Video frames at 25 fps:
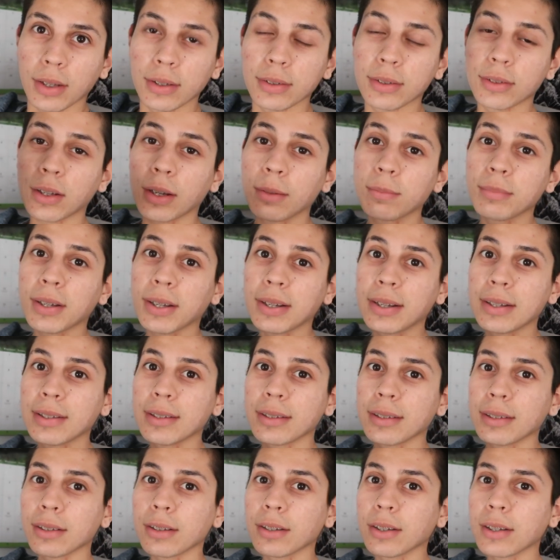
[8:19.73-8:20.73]
So I'm
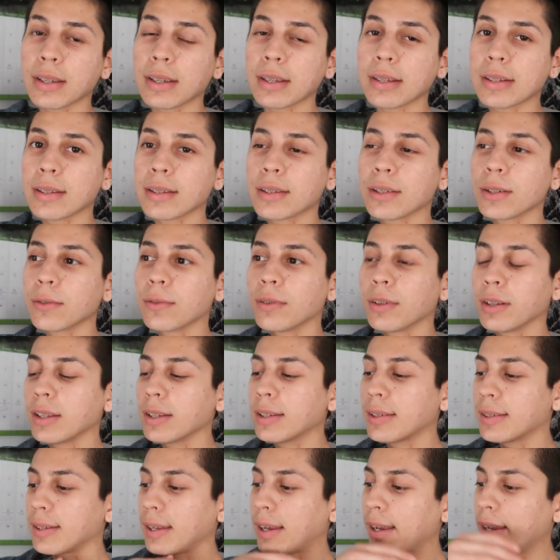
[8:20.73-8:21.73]
done looking into real
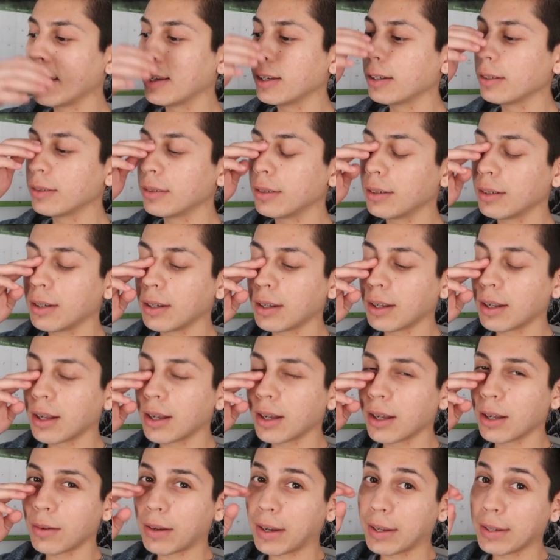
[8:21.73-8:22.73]
estate.
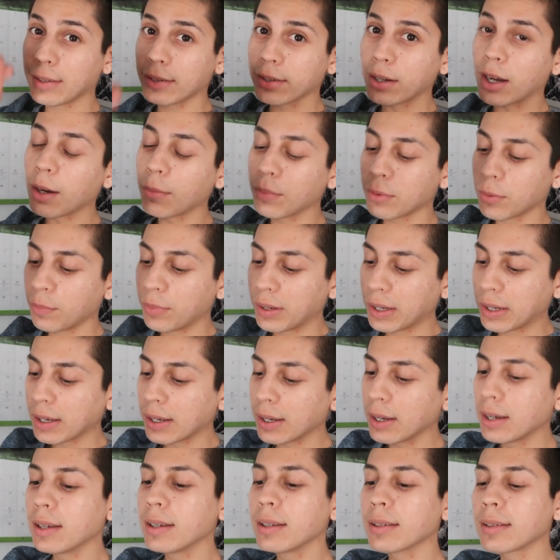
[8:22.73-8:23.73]
I stopped
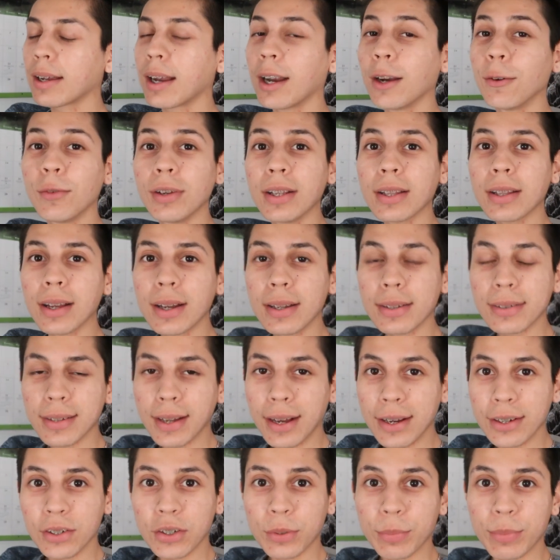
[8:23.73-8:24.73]
because I realized
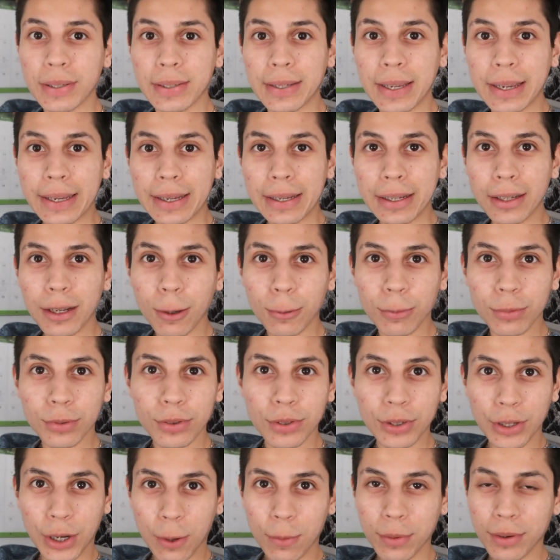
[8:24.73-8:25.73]
I should be taking
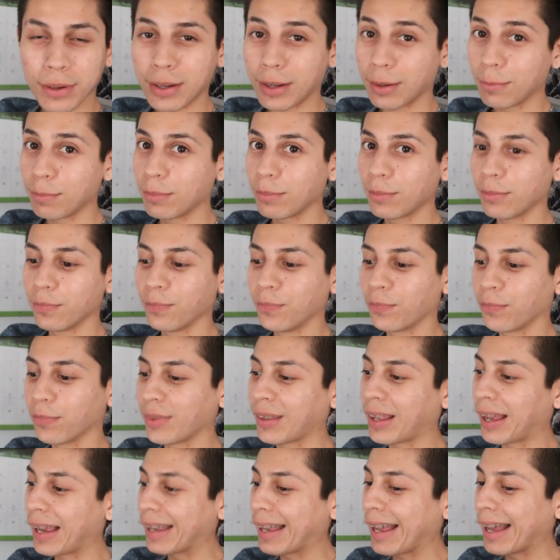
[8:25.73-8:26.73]
notes, you know,
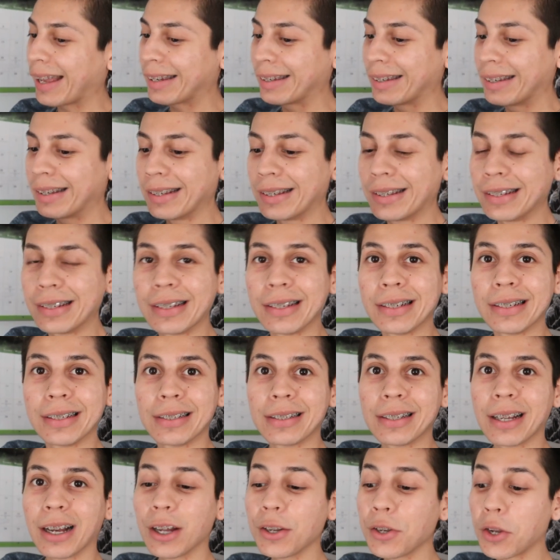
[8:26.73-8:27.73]
and I had
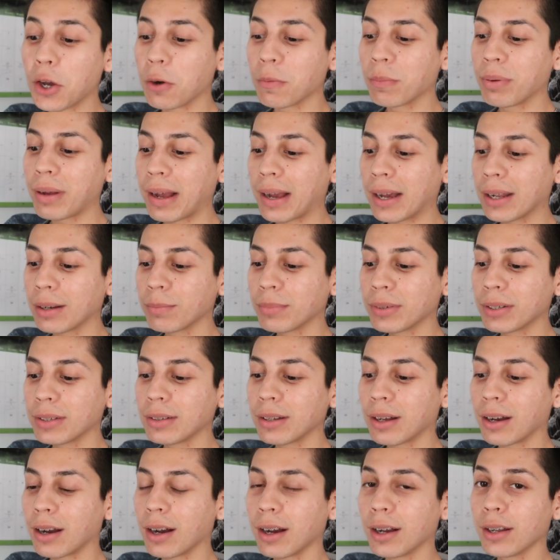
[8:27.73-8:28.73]
a notepad but
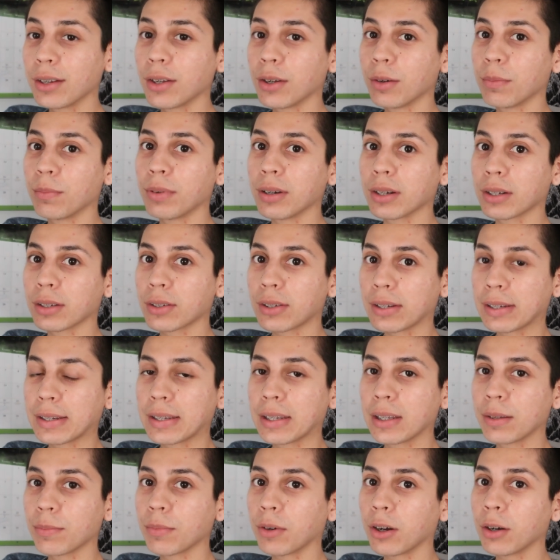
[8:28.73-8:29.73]
not a notebook so I can
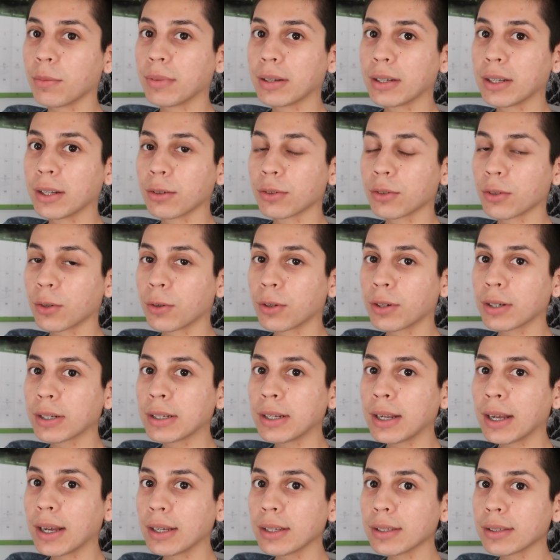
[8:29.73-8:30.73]
keep all my notes
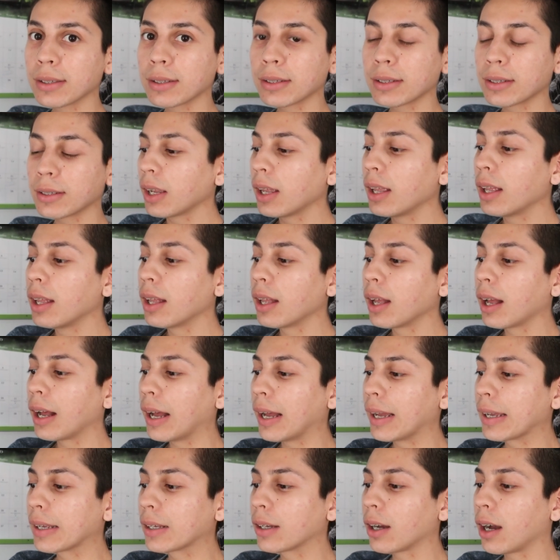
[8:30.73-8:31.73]
organized.
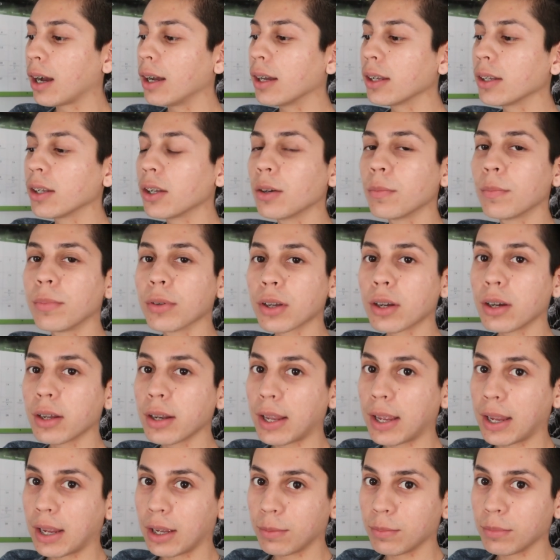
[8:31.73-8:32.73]
I got a notebook
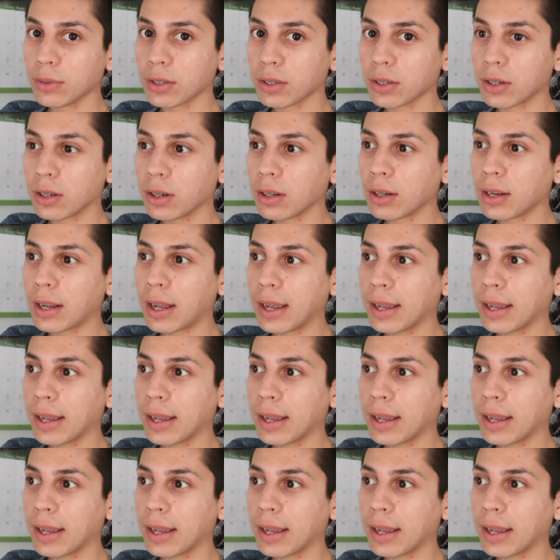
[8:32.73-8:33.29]
on Amazon.